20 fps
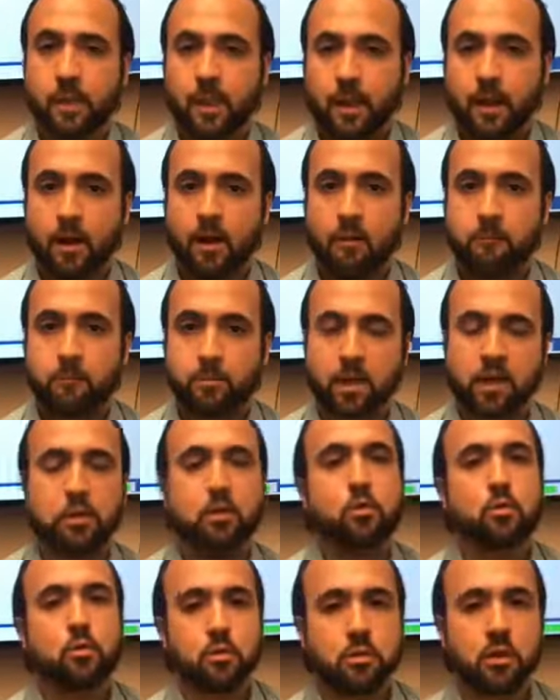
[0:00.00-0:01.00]
Um, and
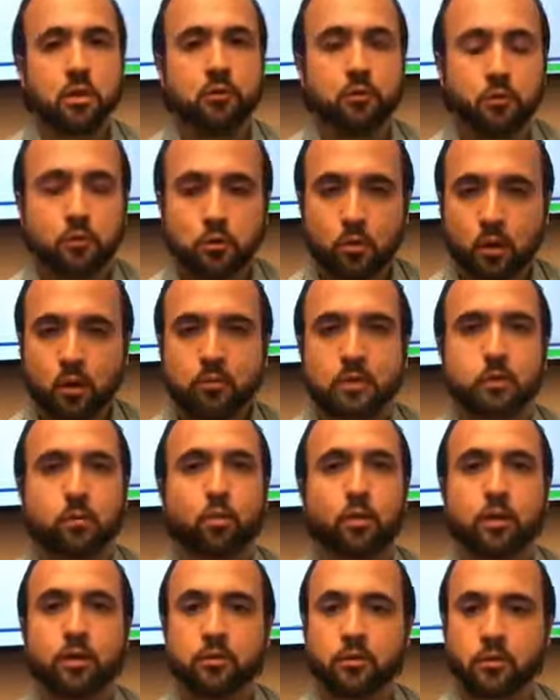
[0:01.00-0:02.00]
you, if you do have an
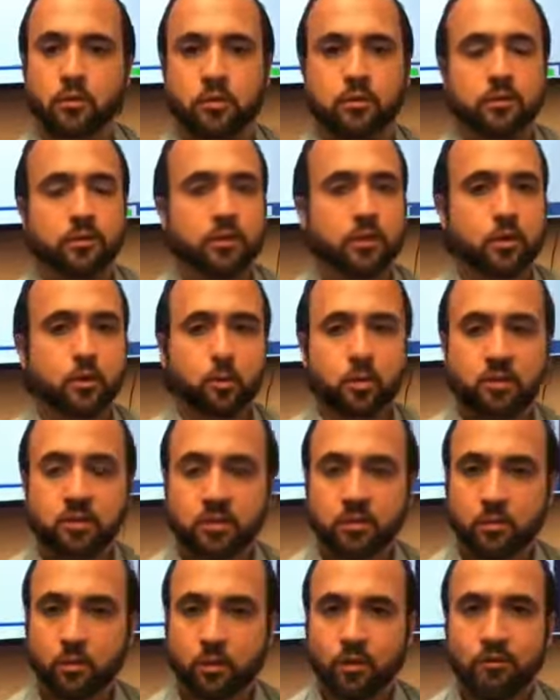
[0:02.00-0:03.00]
appraisal, if you've done a
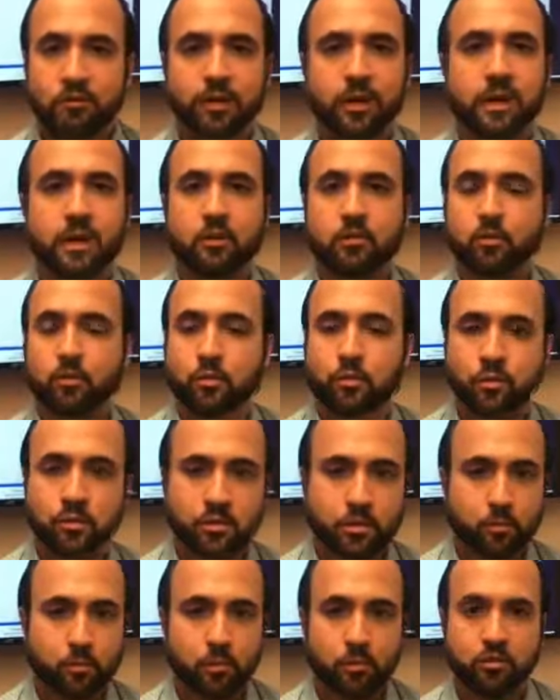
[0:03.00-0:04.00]
recent refinance, you've
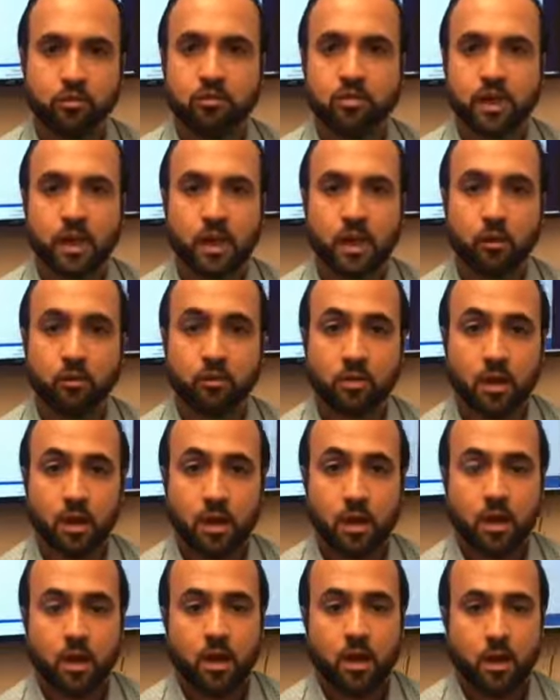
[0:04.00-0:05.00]
recently purchased the house,
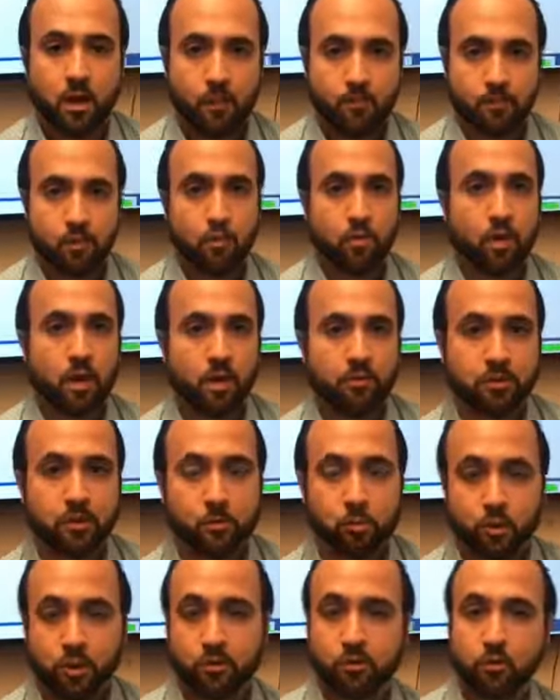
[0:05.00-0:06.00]
um, you'll have an
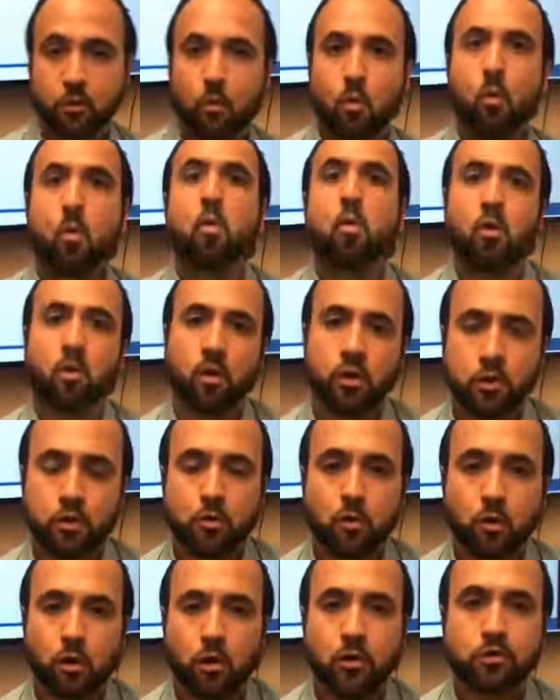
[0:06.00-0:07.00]
appraisal, or
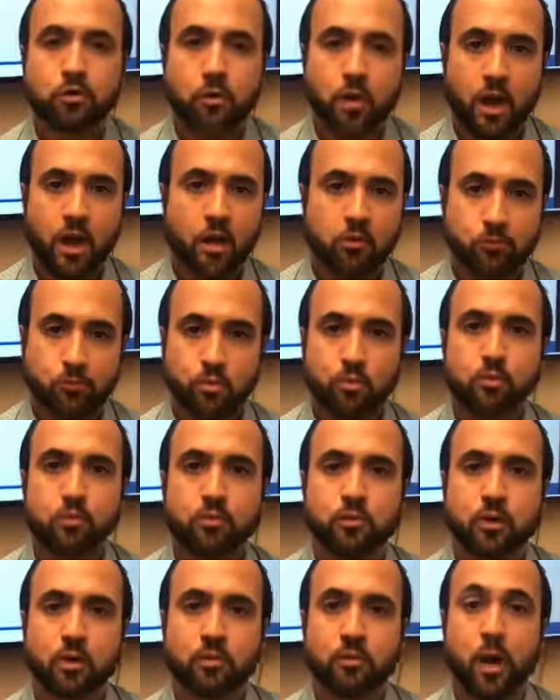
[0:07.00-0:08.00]
you'll also have
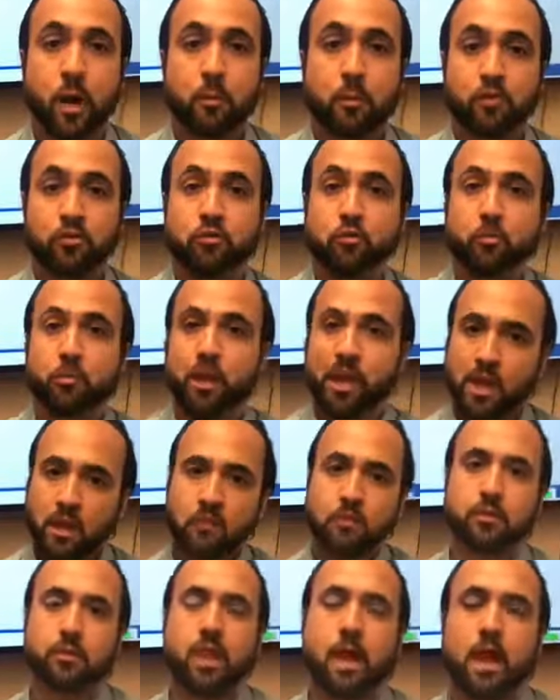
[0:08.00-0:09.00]
proof of how much you
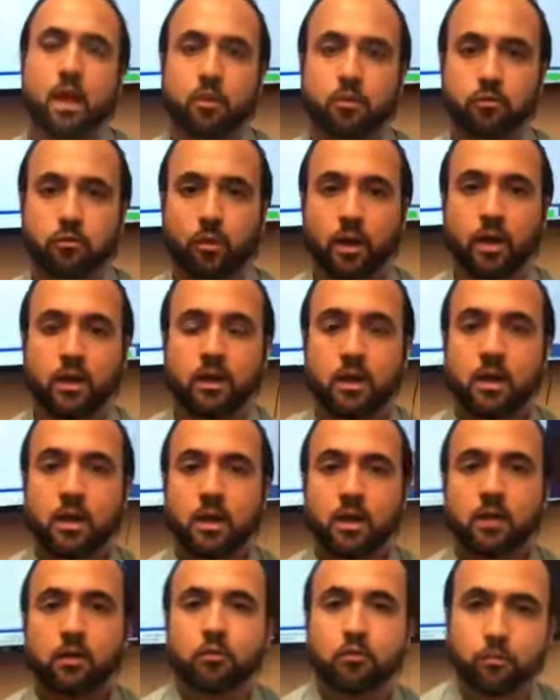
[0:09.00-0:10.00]
paid for the house, right?
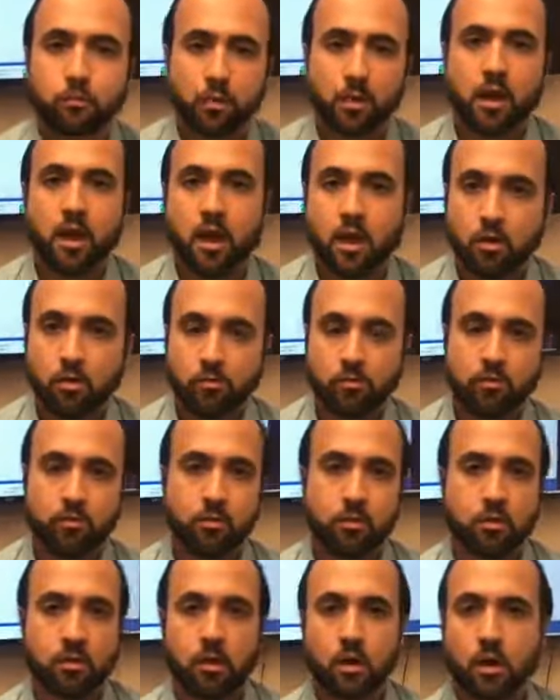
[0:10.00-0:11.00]
If you bought a house
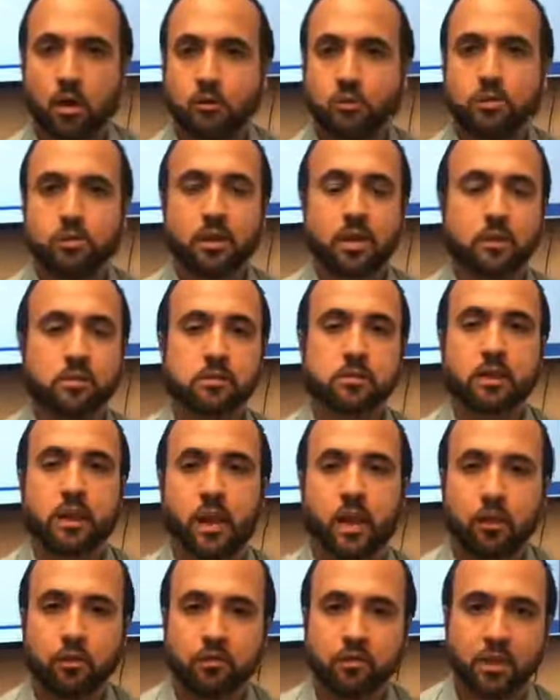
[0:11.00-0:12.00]
for
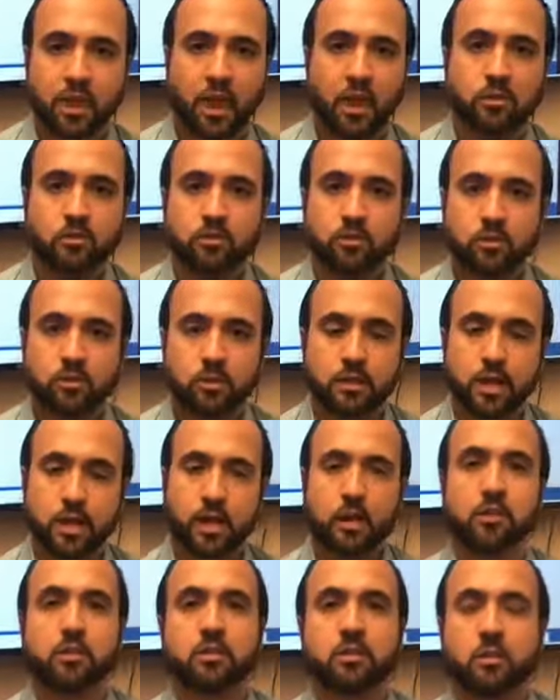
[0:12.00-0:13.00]
$100,000 last year and the
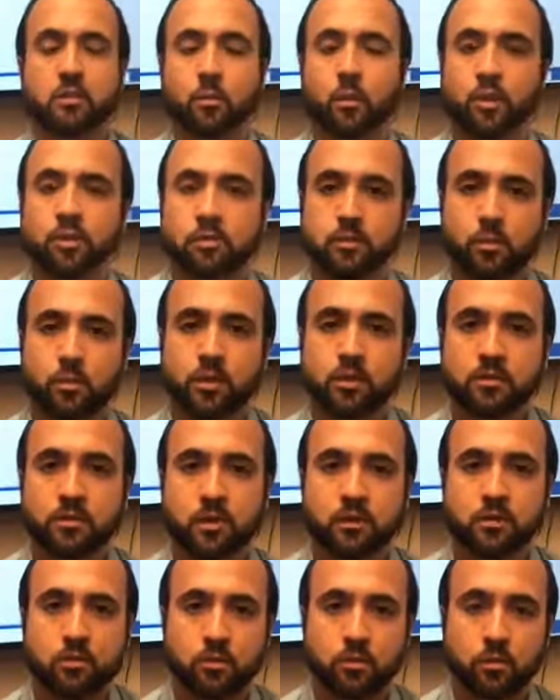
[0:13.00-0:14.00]
county wants to
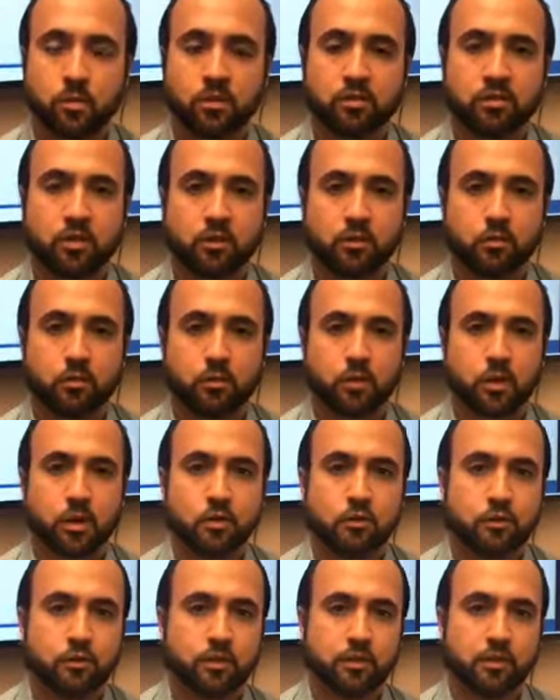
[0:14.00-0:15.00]
reassess you or assess you at
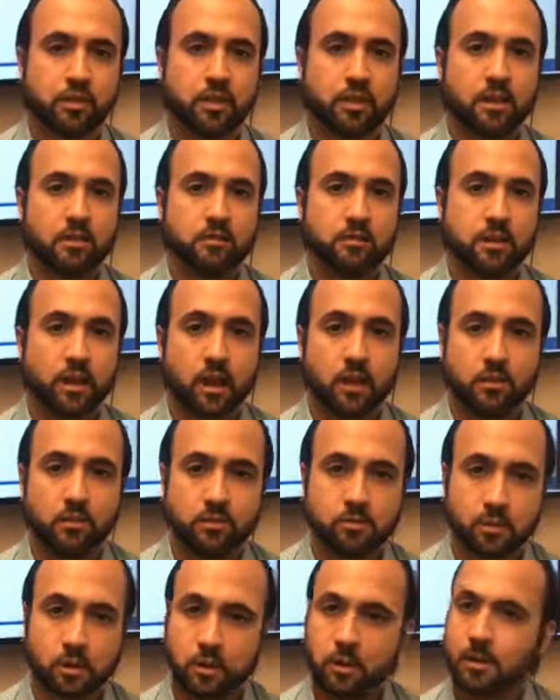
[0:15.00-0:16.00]

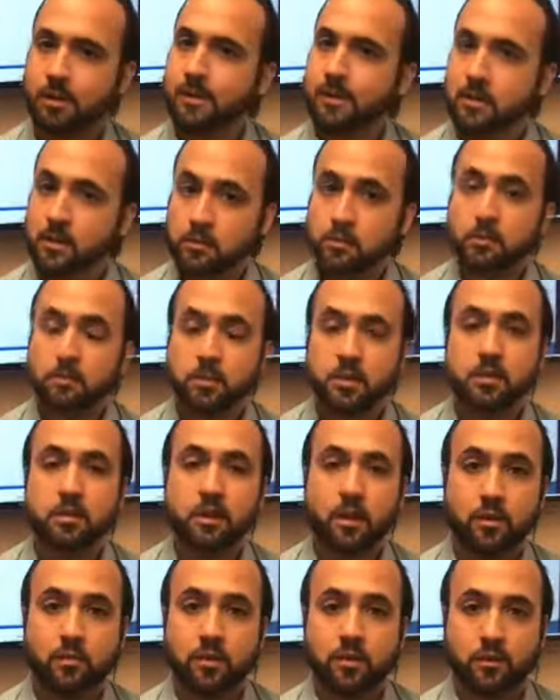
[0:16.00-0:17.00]
$150,000, submit
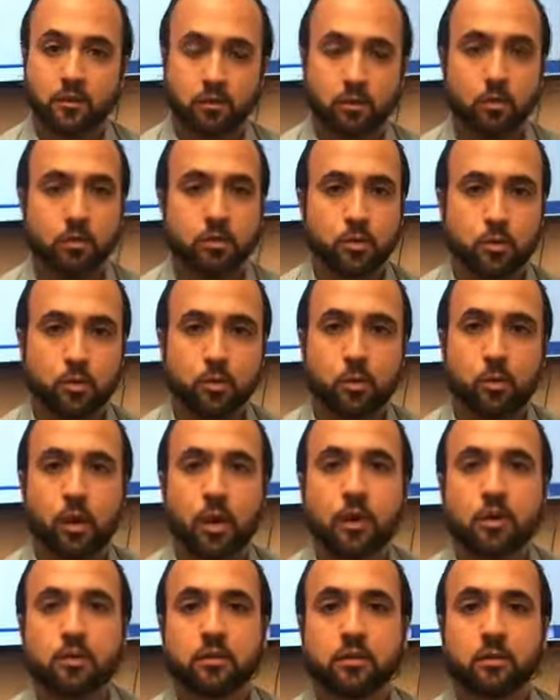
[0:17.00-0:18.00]
the evidence. They'll, they'll
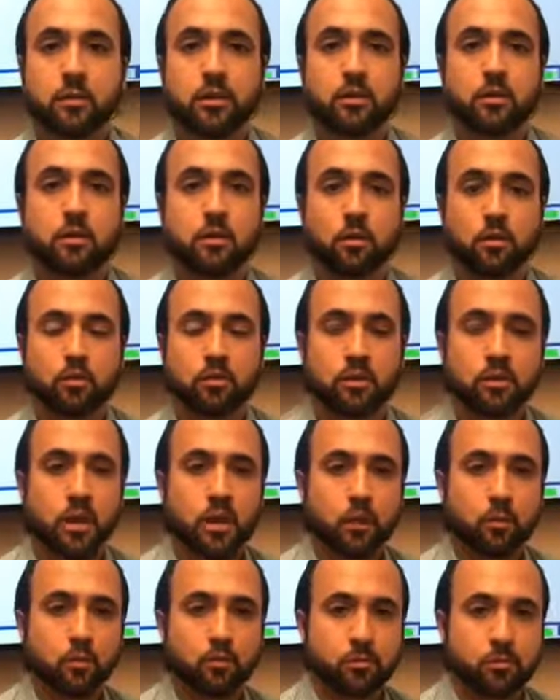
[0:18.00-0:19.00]
require you to submit your closing
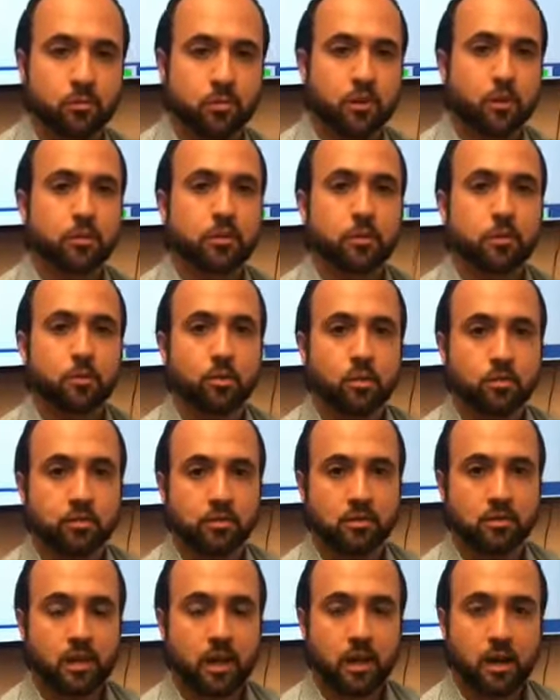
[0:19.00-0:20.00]
documents from the time that you
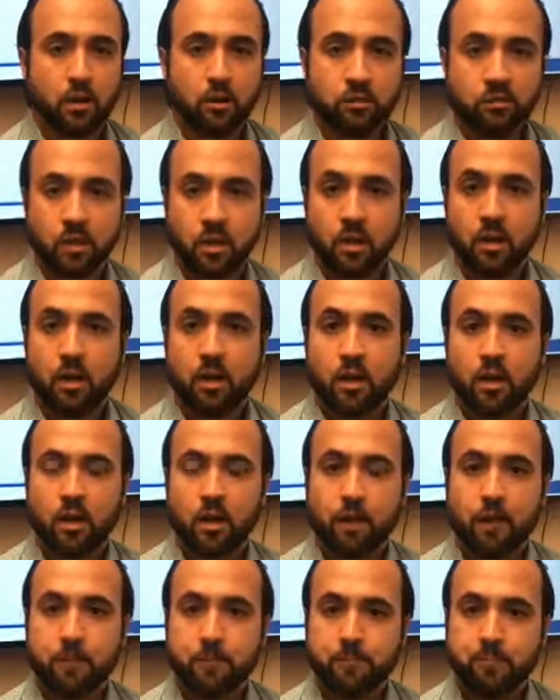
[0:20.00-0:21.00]
purchased the house.
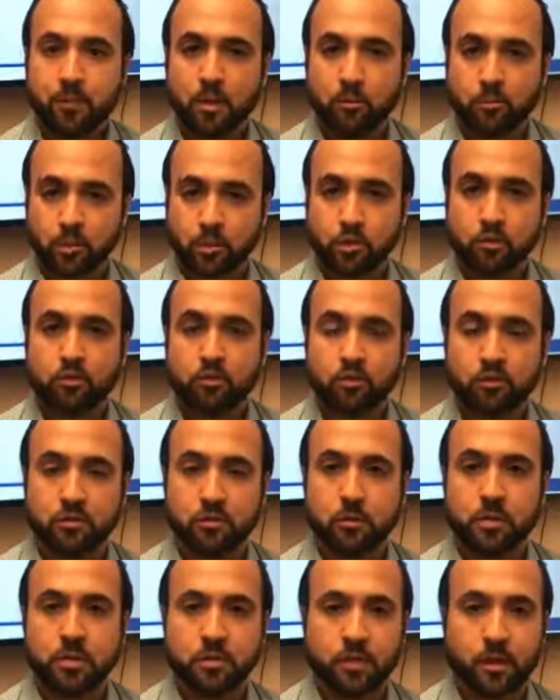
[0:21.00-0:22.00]
Um, but you should
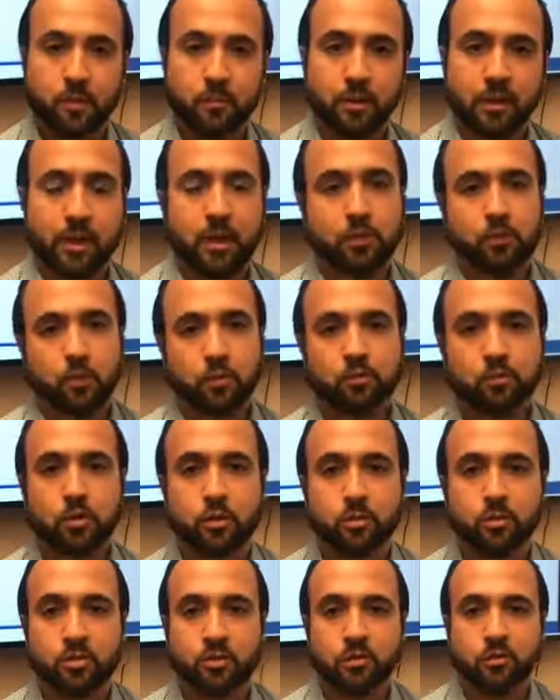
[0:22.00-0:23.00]
submit them. And in those
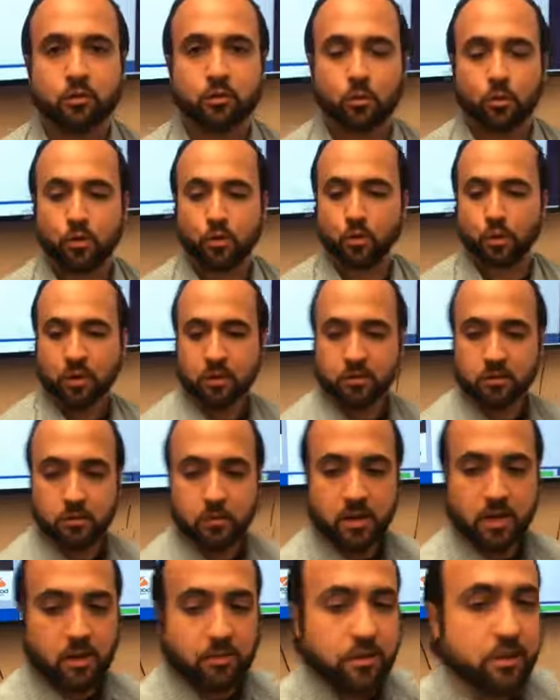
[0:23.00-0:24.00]
circumstances where you want to
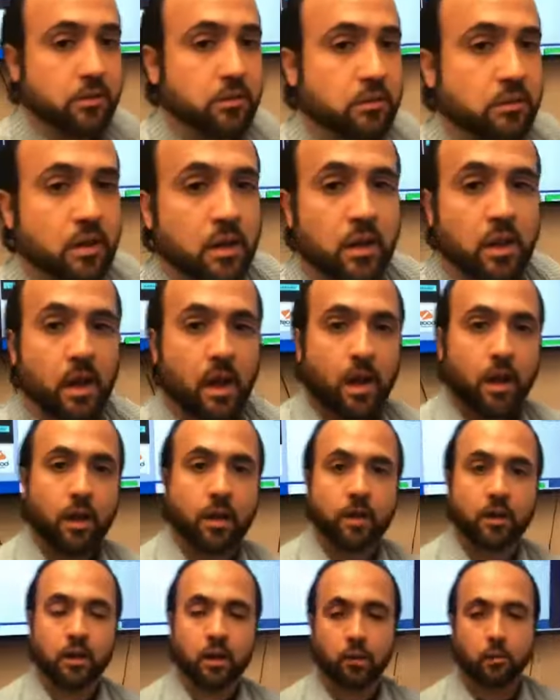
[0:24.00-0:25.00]
submit evidence,
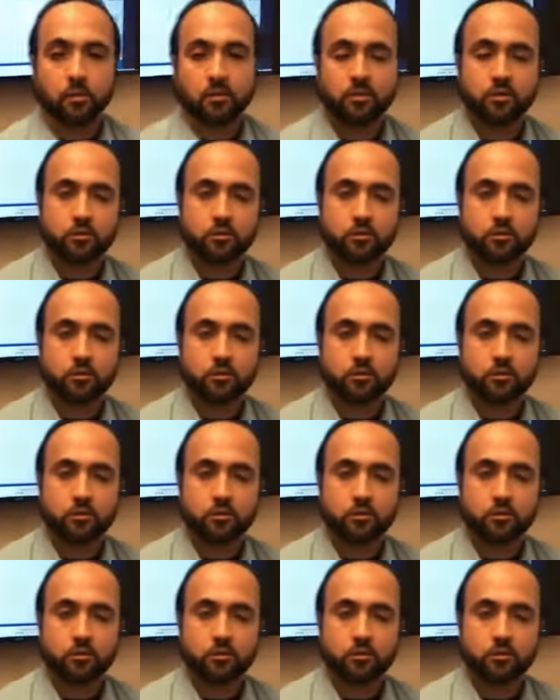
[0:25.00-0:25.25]
I, I would